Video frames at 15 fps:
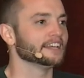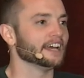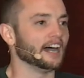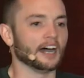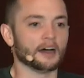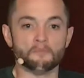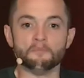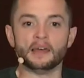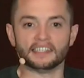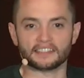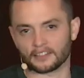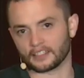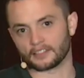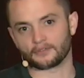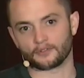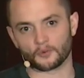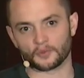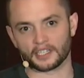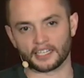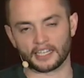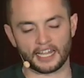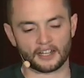uh, mentally for
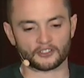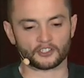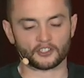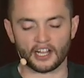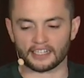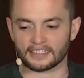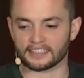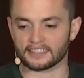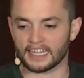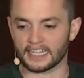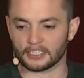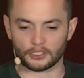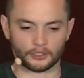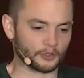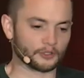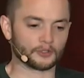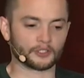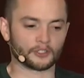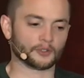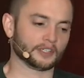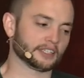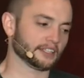me, and I was trying to stay true
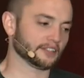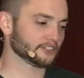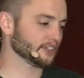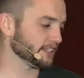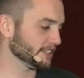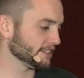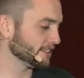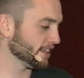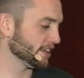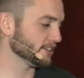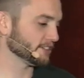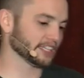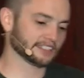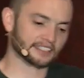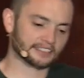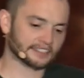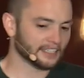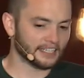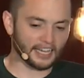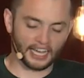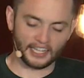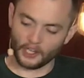to it, and I was trying to stay, I was like, this,
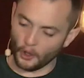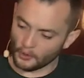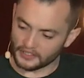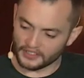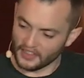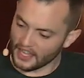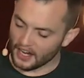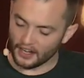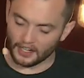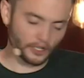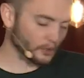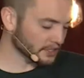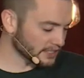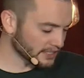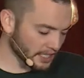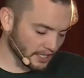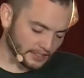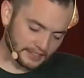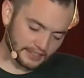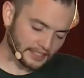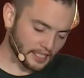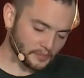I know it's there, I know it's there,
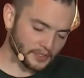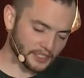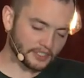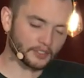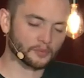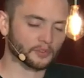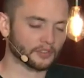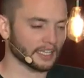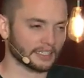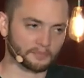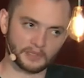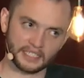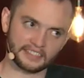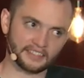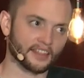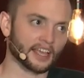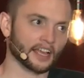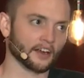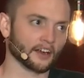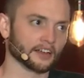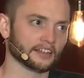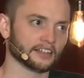it's going to be super, like, but it's
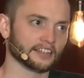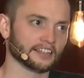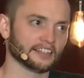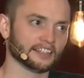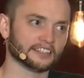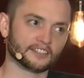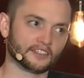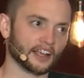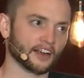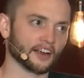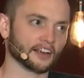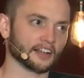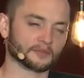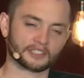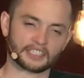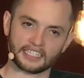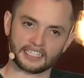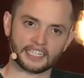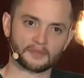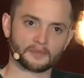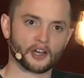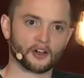there. It's there. I'm just going
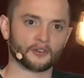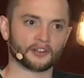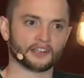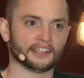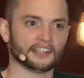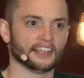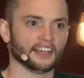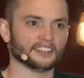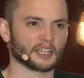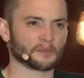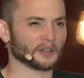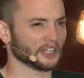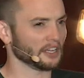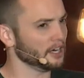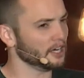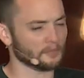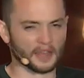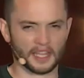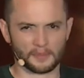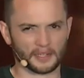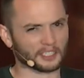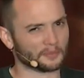to keep going. I was like, but, oh,
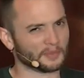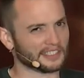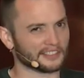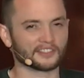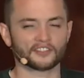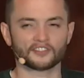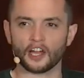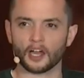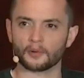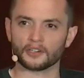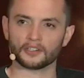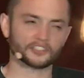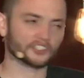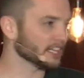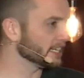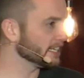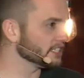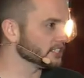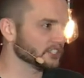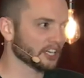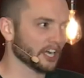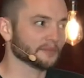man, am I just being stubborn? Should I get
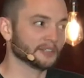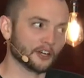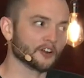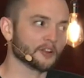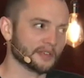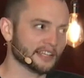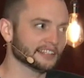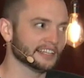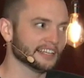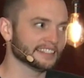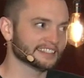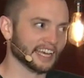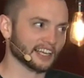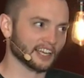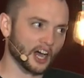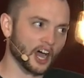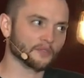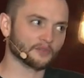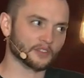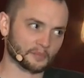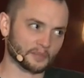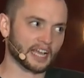a job? You know what I mean? It's that
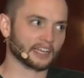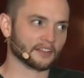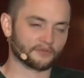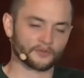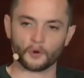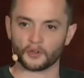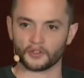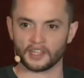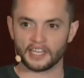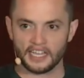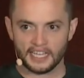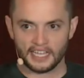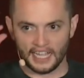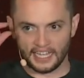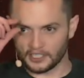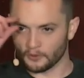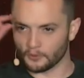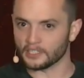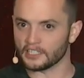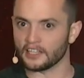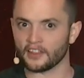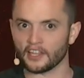conflict back and forth. Is it
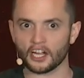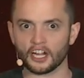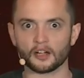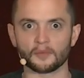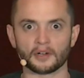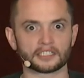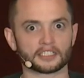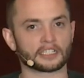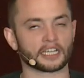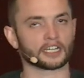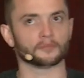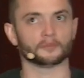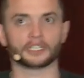really there, or am I just kind of